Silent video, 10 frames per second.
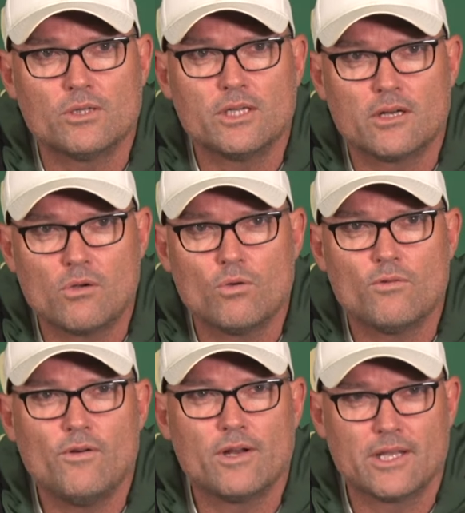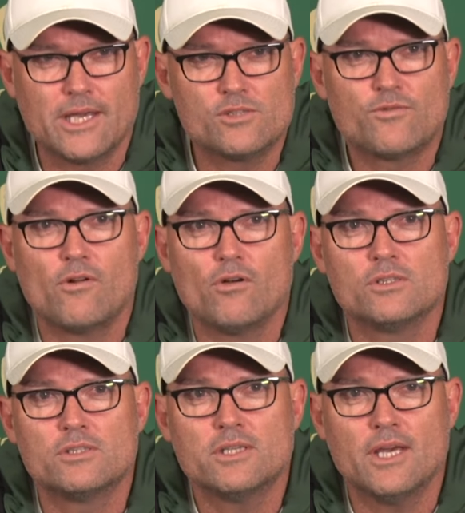starting in the quarterfinal against
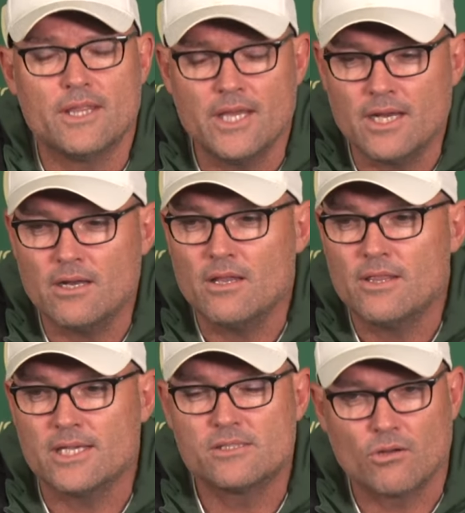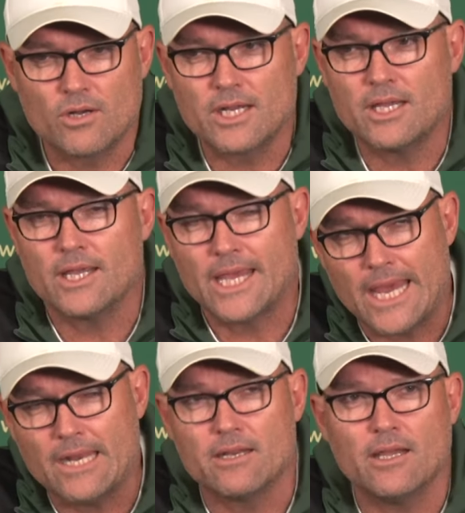France. And then they started
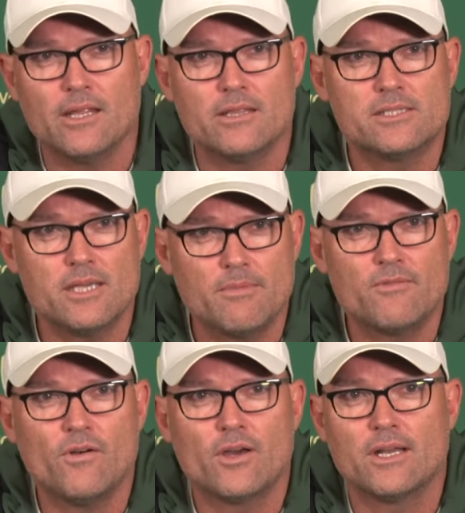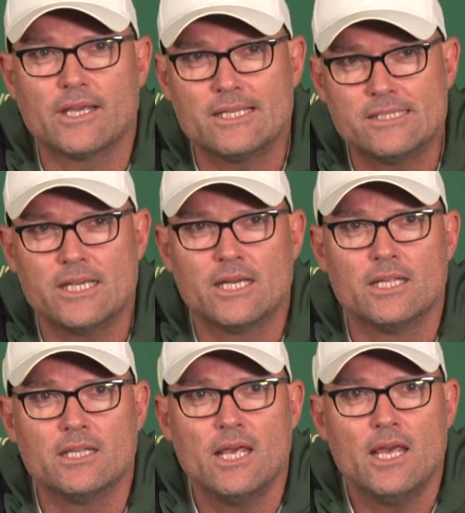again in the semi-final against
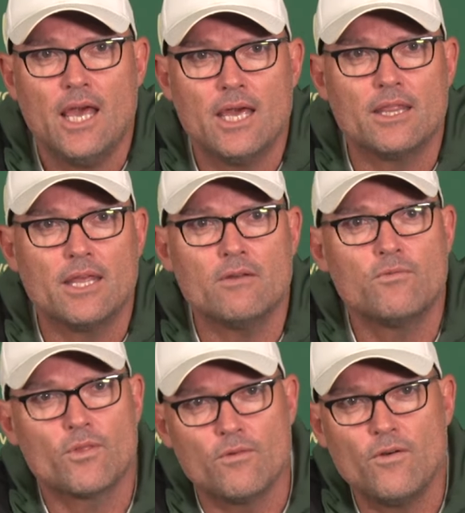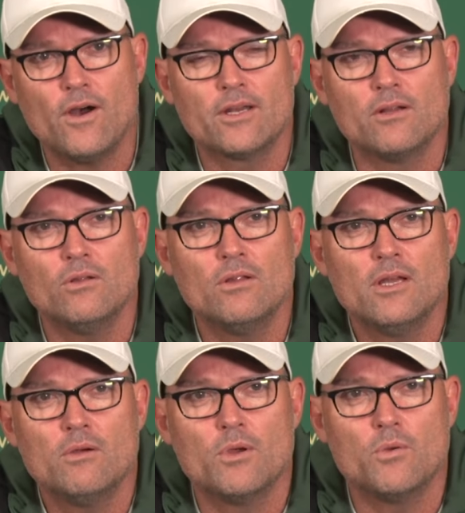England. And then for the
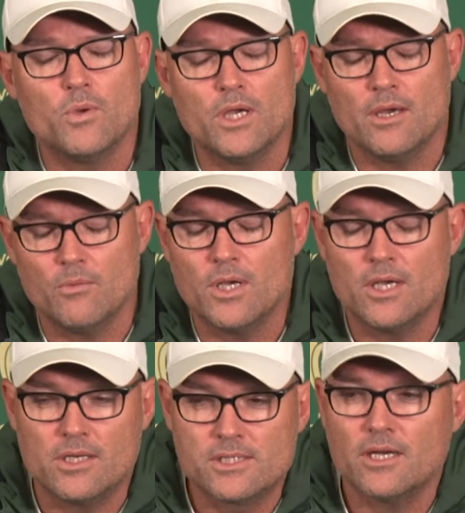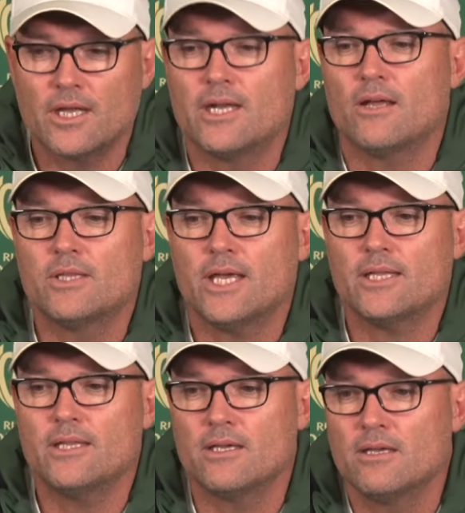final, we, we, we decided our
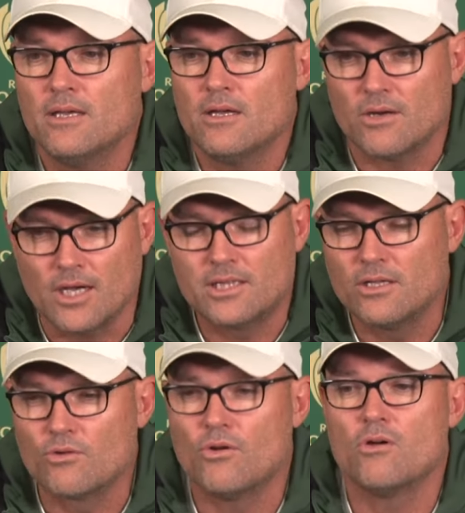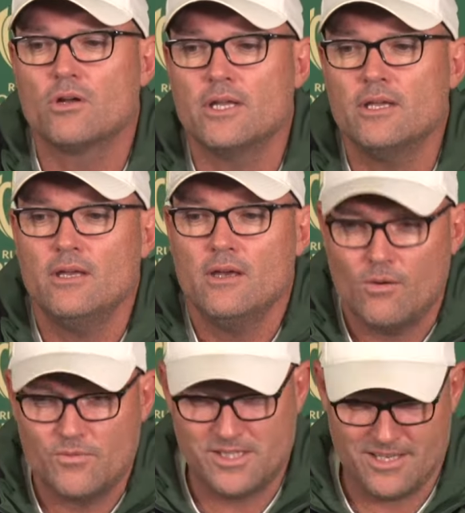tactic rightly or wrongly,
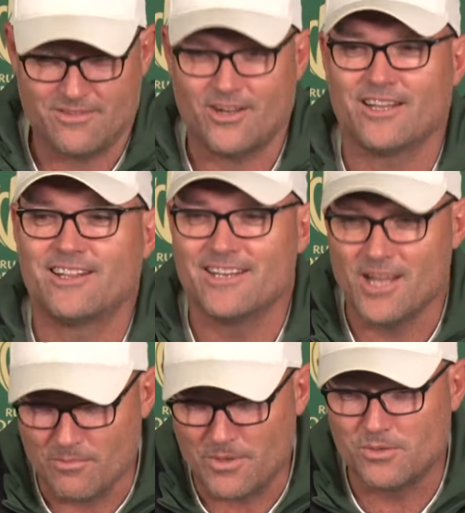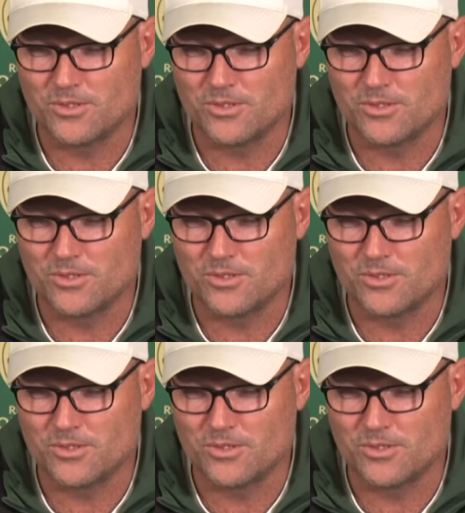obviously rightly now